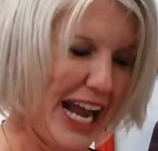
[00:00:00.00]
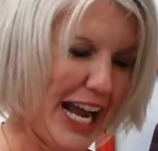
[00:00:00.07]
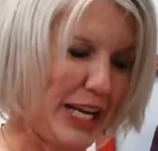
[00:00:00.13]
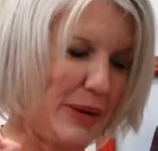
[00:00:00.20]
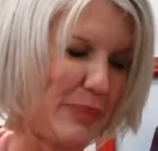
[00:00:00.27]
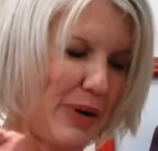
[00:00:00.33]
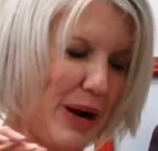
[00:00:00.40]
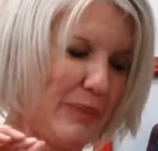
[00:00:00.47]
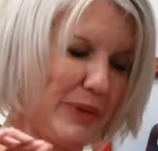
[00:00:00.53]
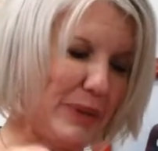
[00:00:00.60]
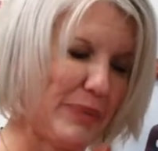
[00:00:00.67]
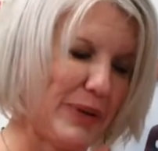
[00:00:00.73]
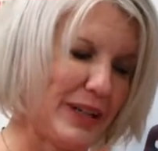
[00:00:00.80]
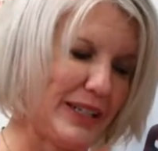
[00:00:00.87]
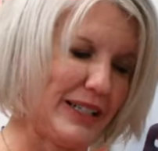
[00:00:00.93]
and he promptly
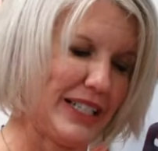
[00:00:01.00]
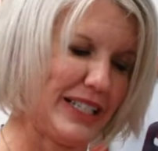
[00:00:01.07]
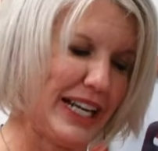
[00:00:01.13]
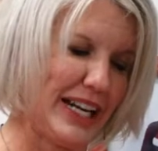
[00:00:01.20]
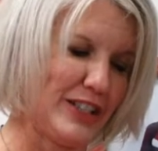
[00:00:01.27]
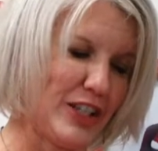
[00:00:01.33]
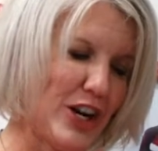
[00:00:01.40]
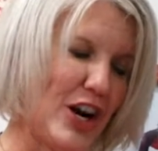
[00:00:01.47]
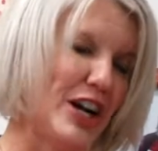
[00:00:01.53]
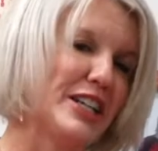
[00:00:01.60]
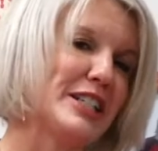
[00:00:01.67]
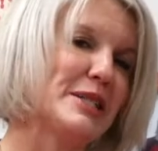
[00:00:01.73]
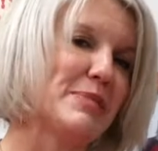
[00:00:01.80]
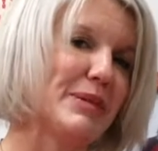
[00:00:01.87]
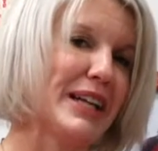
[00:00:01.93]
put a Santa on
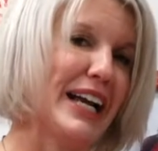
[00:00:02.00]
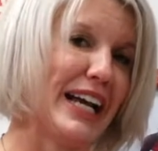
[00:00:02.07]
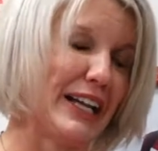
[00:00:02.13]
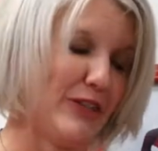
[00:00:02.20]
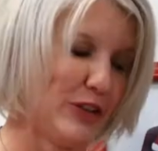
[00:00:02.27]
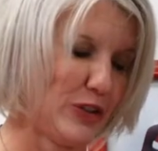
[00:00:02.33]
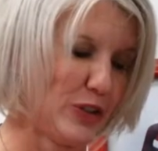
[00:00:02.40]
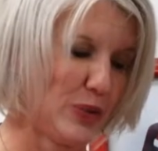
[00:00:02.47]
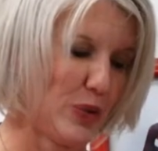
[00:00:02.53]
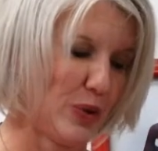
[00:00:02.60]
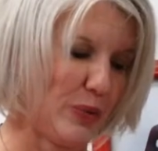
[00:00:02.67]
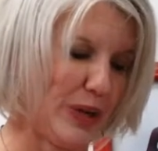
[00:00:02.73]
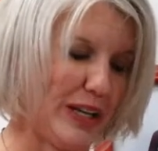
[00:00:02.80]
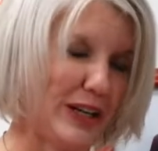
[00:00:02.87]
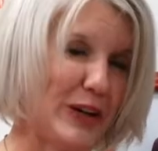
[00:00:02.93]
display in the store
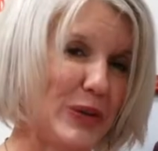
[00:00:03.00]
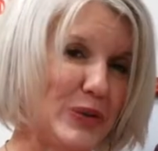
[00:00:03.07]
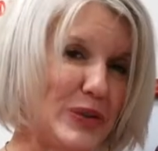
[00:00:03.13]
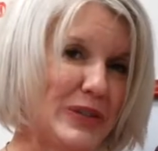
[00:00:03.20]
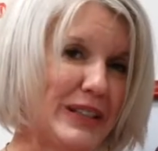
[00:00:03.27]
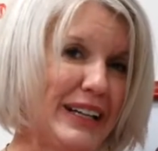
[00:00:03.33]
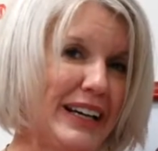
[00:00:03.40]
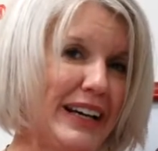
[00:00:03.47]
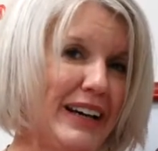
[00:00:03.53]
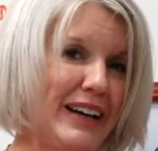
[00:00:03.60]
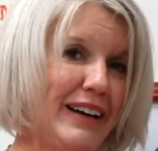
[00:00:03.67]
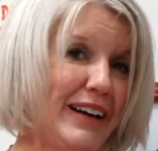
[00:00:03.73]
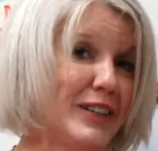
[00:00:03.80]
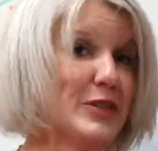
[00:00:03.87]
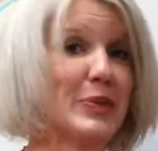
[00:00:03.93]
windows.
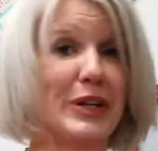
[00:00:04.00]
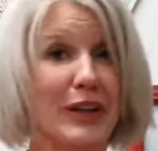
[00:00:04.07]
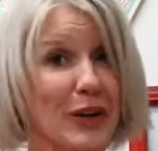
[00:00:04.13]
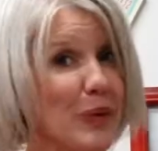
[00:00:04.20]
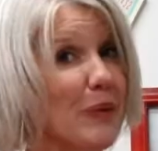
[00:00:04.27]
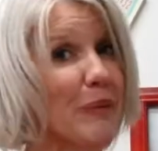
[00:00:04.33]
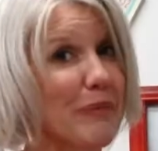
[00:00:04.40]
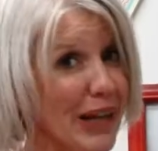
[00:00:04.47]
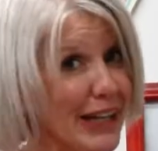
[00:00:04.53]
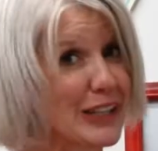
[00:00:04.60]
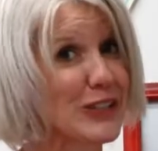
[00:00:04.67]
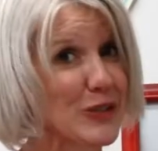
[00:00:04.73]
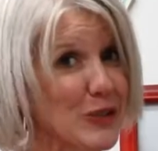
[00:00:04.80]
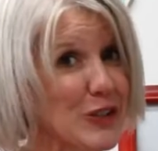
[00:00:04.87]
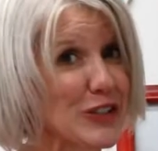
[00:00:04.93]
And as we know, many
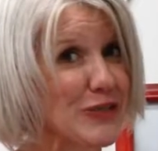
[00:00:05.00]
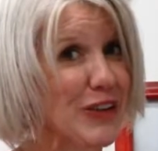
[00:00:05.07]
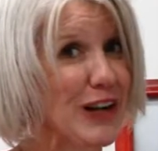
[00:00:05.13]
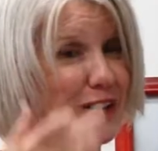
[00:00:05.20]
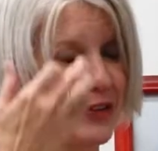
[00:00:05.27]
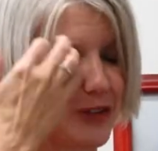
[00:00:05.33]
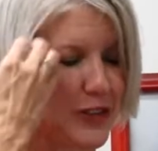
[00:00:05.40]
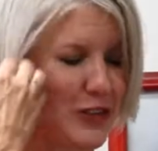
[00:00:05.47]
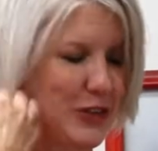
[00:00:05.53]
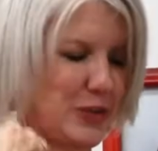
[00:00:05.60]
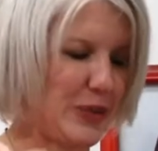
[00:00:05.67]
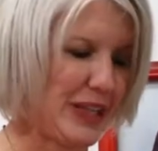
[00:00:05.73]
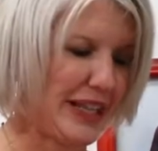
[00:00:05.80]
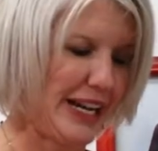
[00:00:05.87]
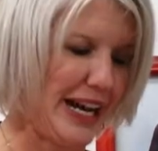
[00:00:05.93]
stores followed suit
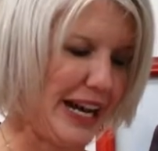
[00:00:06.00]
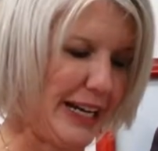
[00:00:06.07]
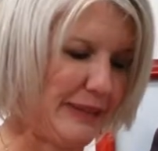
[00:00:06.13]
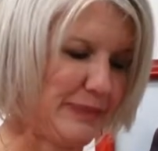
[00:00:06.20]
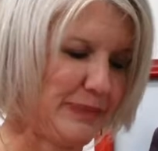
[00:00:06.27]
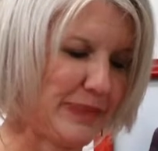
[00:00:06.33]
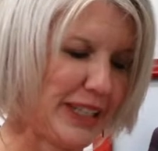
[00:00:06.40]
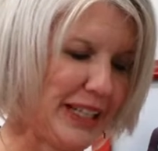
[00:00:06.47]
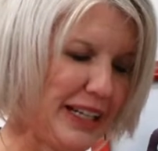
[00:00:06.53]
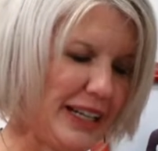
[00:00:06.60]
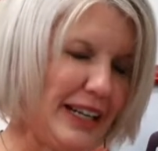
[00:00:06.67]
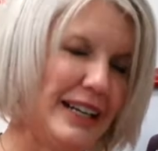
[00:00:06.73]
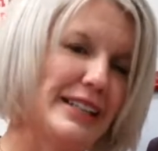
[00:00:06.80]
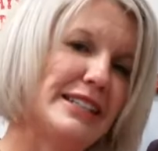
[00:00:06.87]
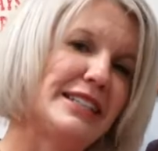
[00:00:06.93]
with that.
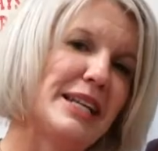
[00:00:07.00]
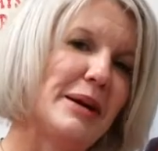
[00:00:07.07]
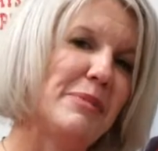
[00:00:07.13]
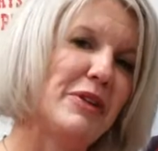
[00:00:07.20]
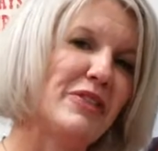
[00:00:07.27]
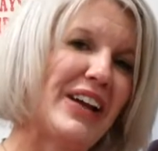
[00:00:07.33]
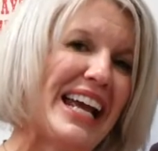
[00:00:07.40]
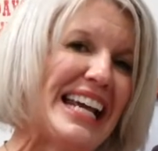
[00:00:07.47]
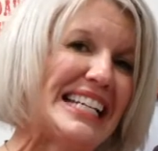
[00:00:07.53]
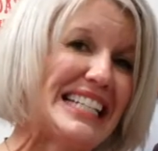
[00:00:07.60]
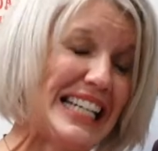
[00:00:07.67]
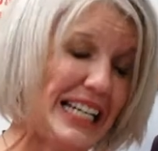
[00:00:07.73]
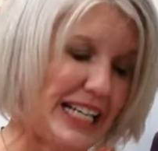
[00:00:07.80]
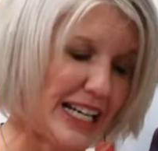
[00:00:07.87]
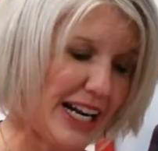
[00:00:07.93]
In December of
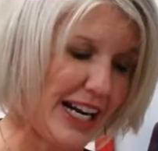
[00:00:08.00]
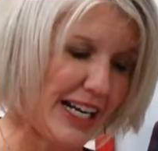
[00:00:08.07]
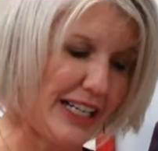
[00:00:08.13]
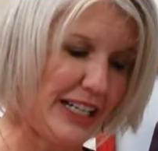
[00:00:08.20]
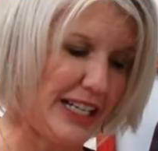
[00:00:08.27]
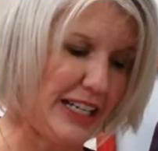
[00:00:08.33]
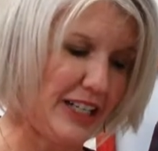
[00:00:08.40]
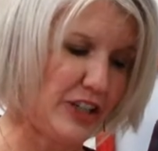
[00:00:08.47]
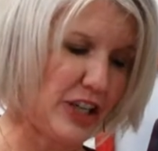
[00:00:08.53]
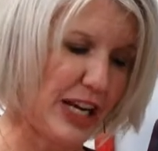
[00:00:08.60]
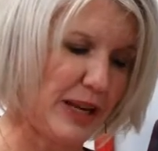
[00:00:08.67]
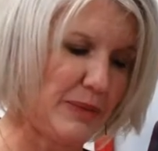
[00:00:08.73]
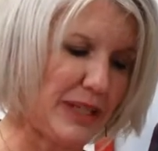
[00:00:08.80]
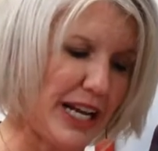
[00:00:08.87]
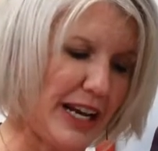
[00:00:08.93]
1890,
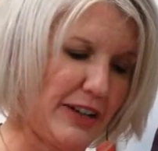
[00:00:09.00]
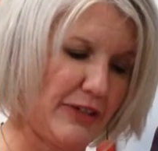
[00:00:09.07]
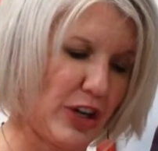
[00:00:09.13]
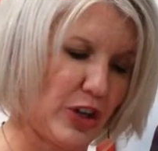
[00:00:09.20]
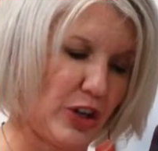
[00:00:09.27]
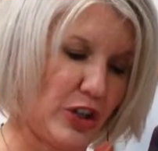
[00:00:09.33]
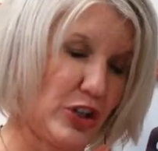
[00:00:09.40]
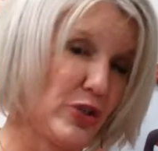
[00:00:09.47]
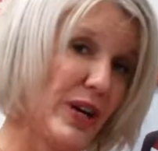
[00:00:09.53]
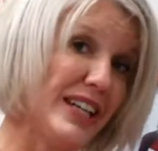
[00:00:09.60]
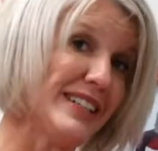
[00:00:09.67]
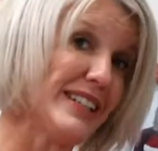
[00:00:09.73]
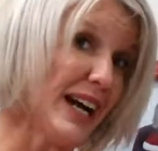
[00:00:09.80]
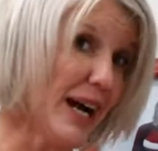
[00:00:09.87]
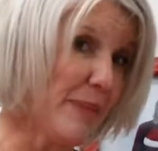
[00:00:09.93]
James Edgar
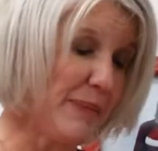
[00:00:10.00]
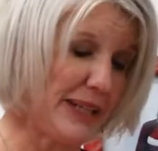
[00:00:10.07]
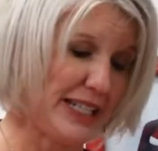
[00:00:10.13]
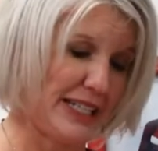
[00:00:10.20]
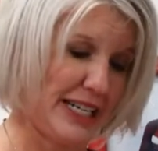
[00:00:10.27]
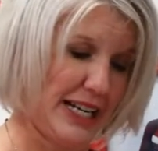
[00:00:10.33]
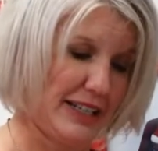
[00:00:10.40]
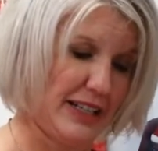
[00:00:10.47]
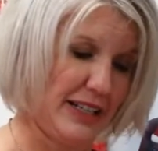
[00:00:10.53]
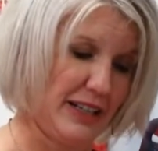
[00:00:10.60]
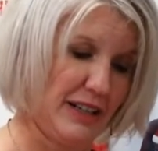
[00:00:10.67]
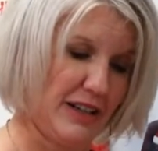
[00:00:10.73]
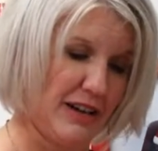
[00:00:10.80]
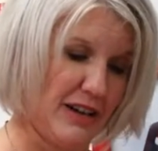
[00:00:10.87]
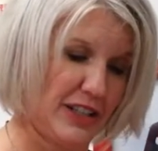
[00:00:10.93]
dressed up as Santa
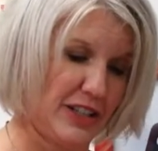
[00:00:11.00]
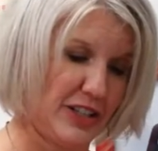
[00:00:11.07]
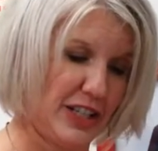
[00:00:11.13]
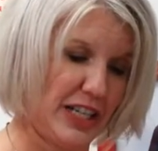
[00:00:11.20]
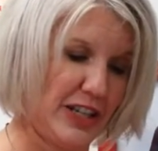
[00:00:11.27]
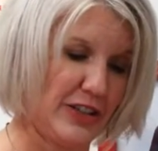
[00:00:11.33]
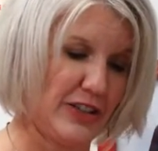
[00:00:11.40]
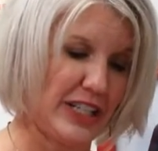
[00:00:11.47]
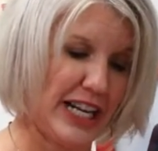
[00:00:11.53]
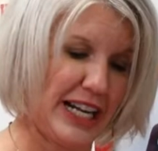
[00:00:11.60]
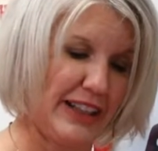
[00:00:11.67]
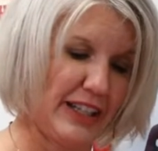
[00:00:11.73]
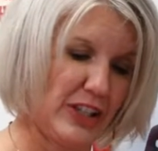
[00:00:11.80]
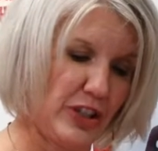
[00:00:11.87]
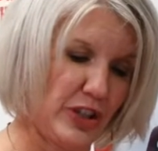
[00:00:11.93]
Claus to
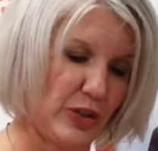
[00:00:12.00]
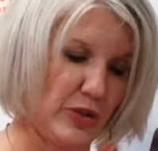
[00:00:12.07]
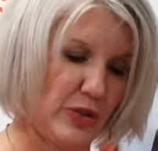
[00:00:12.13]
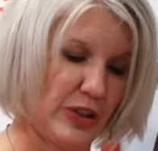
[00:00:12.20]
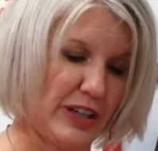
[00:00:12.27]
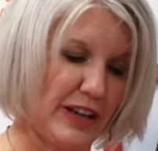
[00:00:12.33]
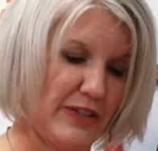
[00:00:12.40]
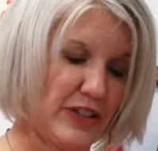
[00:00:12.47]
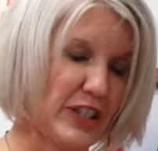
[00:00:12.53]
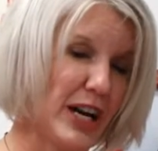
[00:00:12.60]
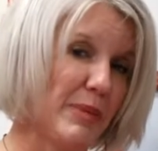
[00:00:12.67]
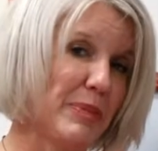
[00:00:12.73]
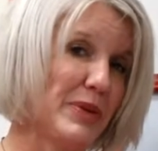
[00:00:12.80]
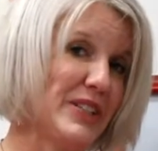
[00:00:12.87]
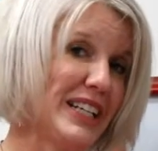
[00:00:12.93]
entertain the children of
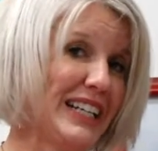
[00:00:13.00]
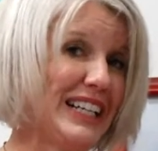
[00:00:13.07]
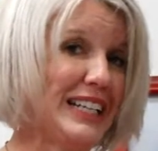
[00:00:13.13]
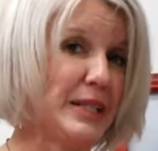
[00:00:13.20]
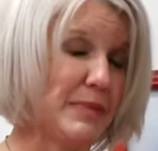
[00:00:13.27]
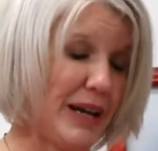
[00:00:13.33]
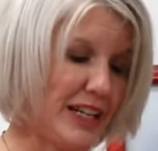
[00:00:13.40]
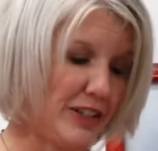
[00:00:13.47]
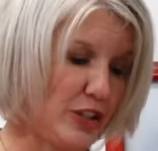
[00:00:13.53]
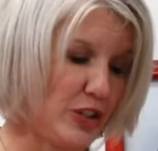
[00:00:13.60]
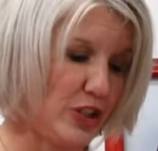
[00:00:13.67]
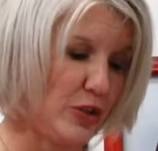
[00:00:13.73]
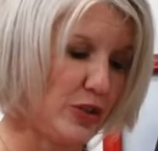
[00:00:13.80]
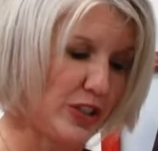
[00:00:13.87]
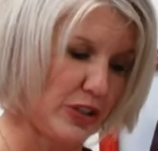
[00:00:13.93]
shoppers in his
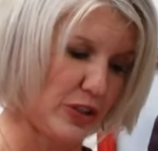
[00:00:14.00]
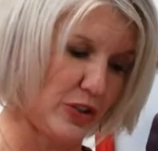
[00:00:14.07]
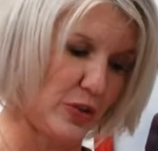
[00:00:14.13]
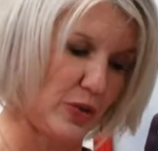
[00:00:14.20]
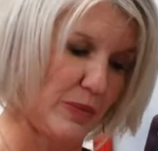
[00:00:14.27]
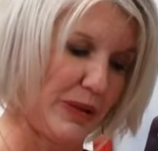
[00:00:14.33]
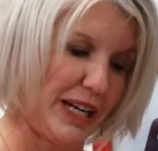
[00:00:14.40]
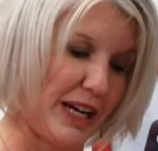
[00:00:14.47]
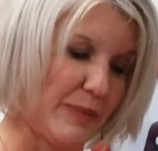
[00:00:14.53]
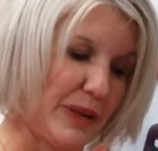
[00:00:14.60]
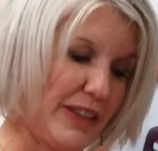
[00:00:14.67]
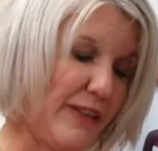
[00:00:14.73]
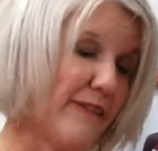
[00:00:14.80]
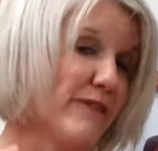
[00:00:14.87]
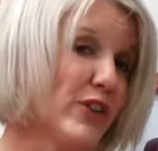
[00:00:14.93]
Massachusetts store,
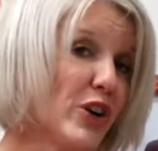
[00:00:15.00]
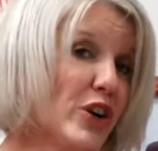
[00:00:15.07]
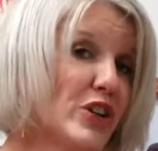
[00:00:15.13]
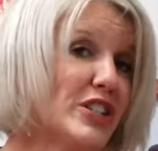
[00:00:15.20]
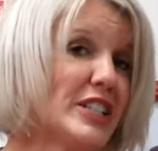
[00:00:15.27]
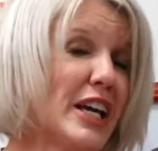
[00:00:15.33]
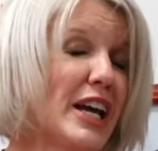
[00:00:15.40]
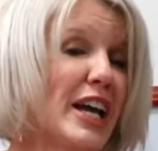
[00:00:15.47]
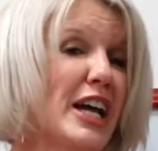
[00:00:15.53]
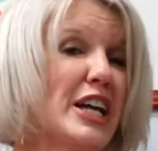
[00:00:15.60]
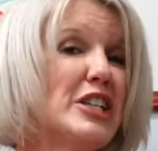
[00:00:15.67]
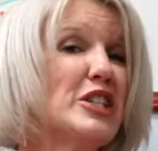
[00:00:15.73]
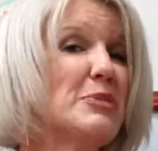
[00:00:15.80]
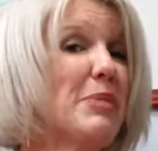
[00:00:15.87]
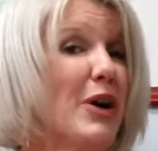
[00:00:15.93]
becoming the first
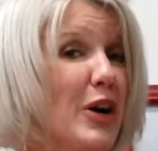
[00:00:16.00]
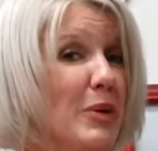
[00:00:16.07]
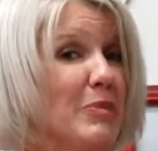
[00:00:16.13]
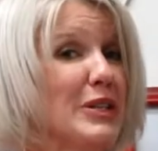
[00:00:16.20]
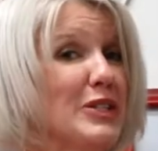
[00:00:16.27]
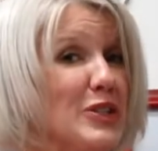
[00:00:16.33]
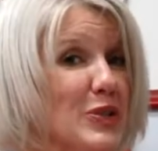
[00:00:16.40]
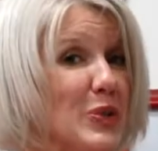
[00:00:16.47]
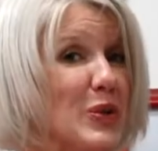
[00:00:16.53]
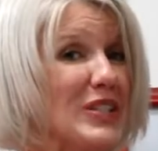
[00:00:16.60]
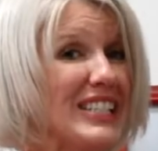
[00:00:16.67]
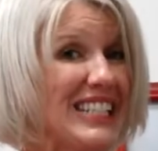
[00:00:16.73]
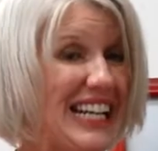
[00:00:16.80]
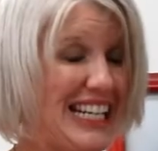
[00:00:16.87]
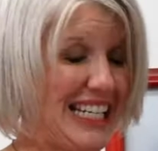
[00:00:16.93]
department store
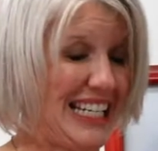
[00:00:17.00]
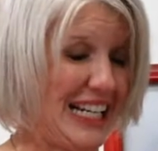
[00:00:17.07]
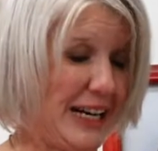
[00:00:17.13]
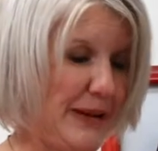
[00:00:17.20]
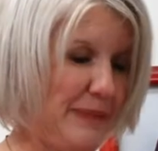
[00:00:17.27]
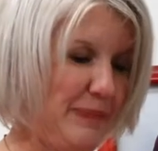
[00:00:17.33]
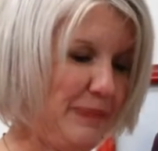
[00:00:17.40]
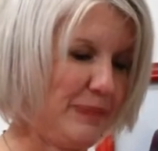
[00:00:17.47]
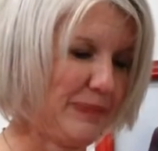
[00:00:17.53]
Santa.